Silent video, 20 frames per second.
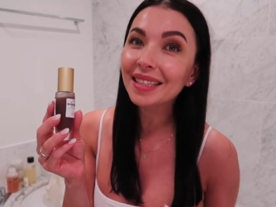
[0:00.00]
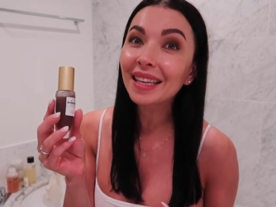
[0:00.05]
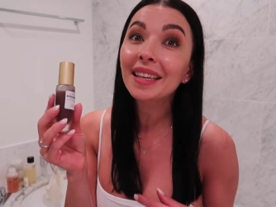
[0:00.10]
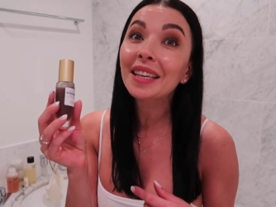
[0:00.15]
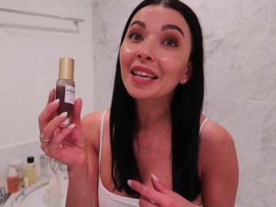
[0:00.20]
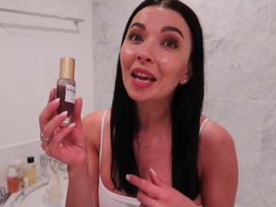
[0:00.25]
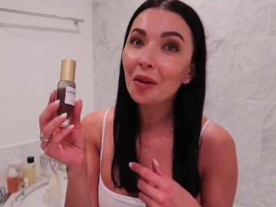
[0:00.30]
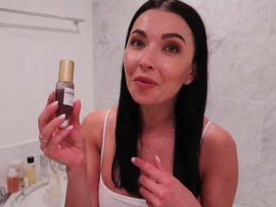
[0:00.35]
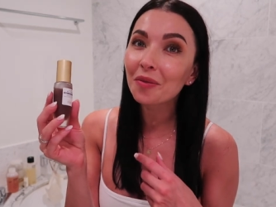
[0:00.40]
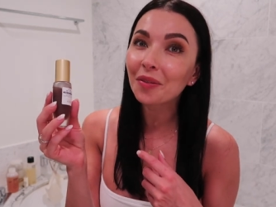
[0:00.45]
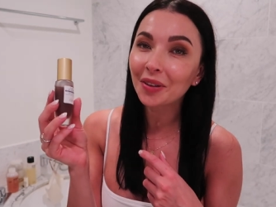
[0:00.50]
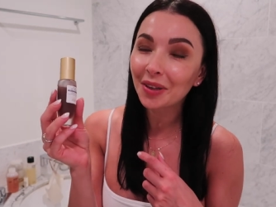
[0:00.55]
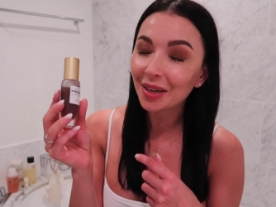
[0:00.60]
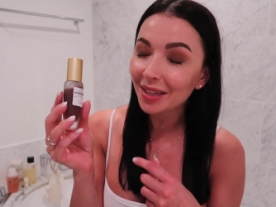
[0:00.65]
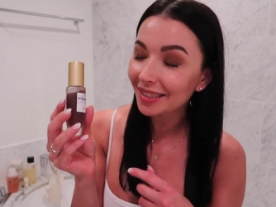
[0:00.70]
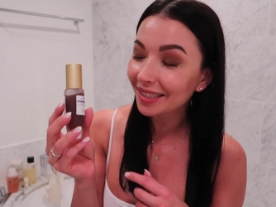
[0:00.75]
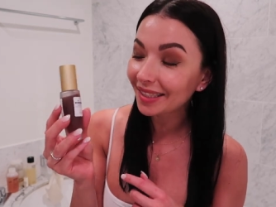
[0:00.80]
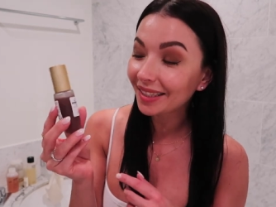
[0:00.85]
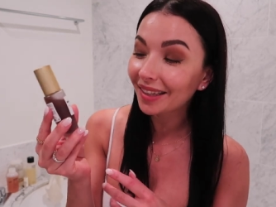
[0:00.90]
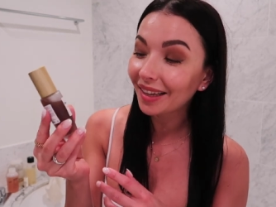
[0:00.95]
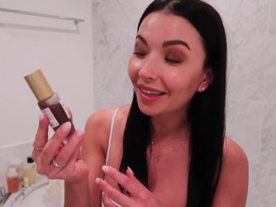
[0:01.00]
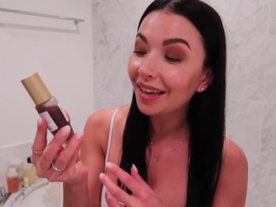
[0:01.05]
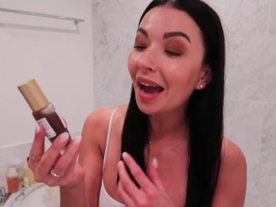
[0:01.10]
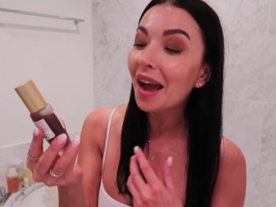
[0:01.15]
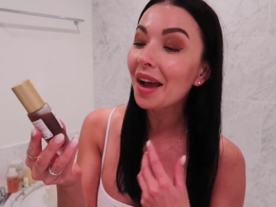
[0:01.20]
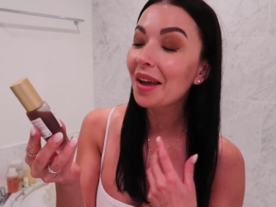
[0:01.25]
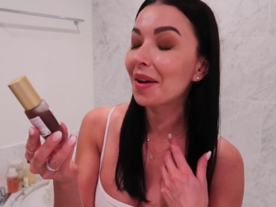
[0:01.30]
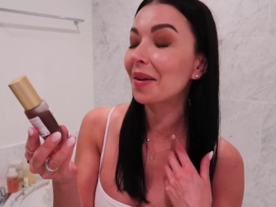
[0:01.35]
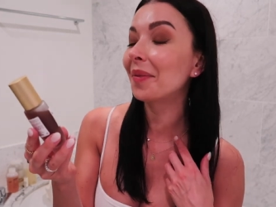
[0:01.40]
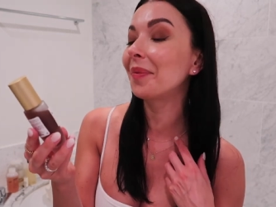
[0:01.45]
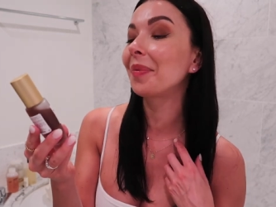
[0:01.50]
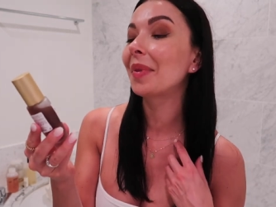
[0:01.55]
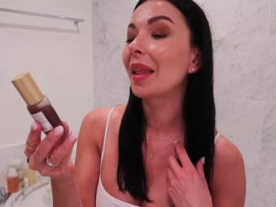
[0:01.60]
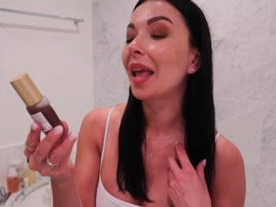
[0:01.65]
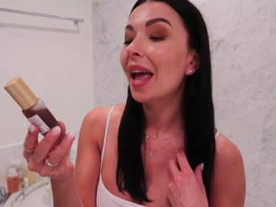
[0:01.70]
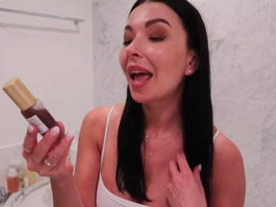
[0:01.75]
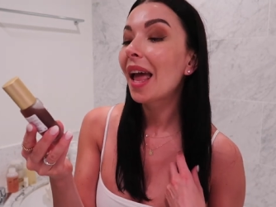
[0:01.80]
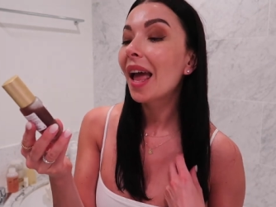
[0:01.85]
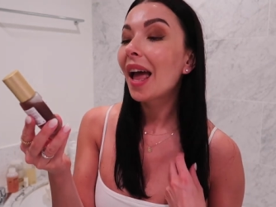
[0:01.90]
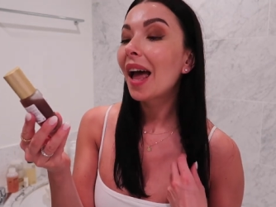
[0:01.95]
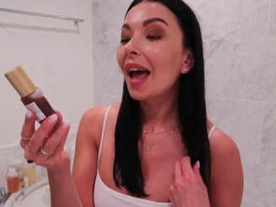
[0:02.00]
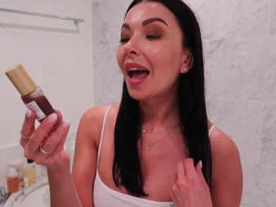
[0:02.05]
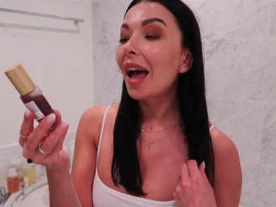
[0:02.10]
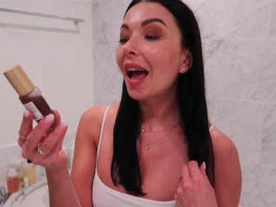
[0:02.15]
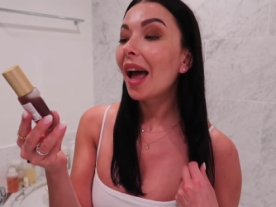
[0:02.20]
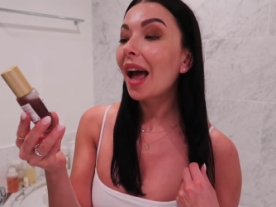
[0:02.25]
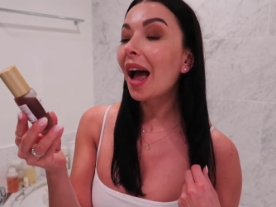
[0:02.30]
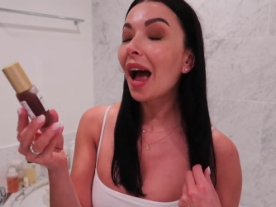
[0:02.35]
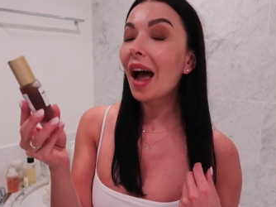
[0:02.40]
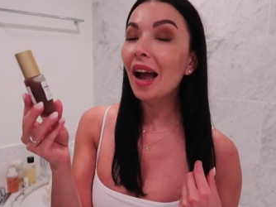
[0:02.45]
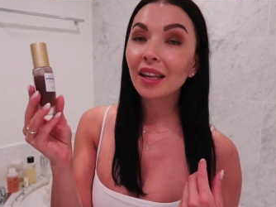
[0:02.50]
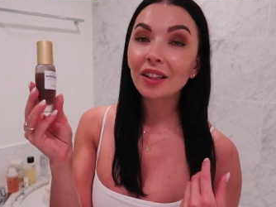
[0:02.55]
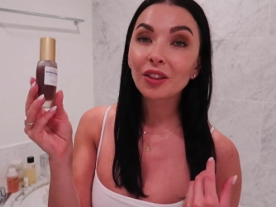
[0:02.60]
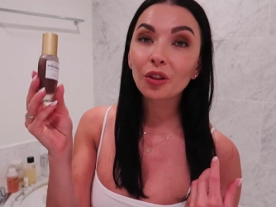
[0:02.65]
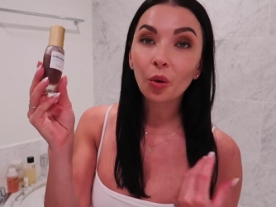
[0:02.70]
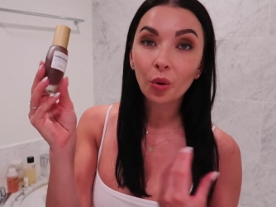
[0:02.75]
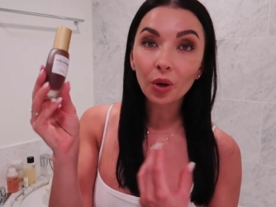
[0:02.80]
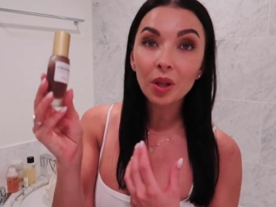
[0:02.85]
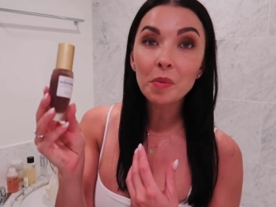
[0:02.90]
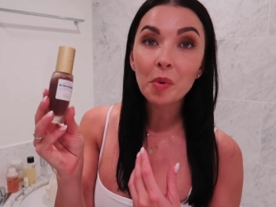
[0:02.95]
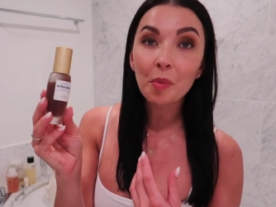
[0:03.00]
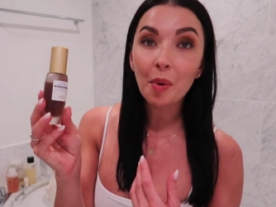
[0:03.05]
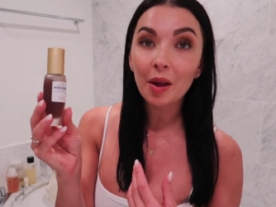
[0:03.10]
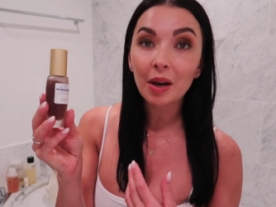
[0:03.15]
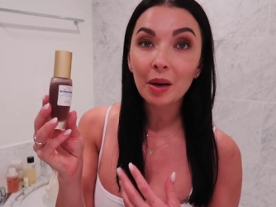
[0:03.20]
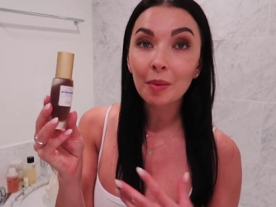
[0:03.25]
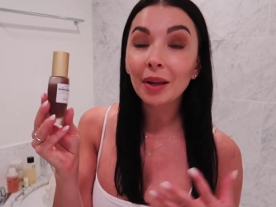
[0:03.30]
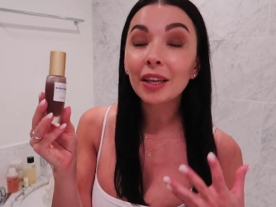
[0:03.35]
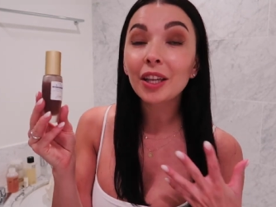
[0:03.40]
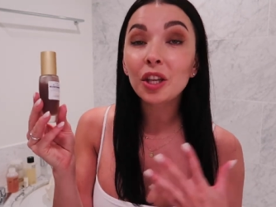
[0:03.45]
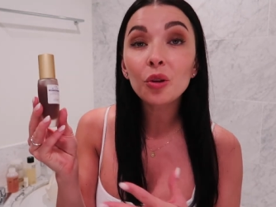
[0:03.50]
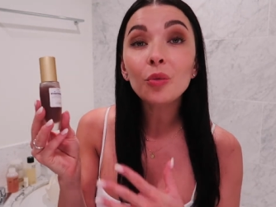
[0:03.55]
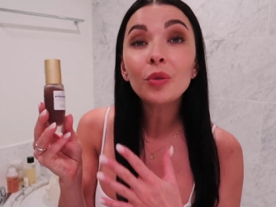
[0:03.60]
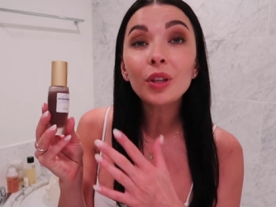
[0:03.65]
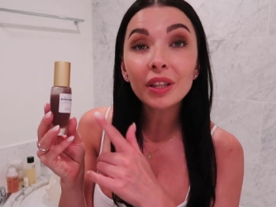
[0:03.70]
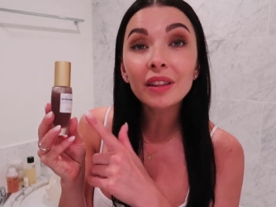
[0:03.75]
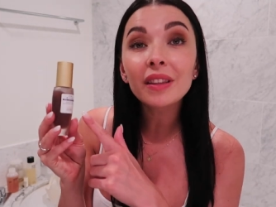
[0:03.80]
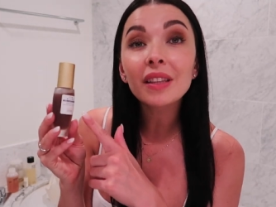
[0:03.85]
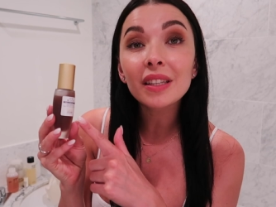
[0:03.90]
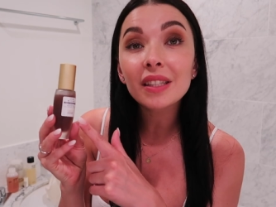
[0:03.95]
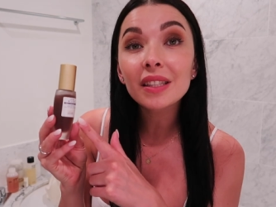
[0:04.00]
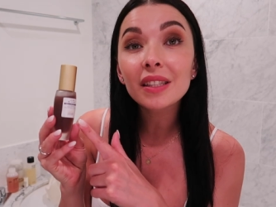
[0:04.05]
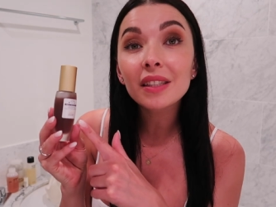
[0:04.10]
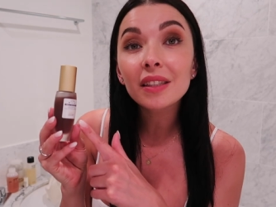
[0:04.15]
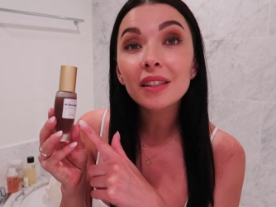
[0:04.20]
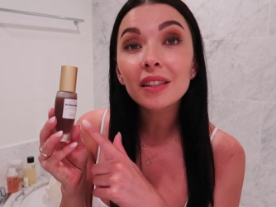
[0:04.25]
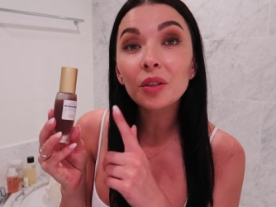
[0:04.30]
skincare fanatic like I am. I told him about it, I'm like, you need this.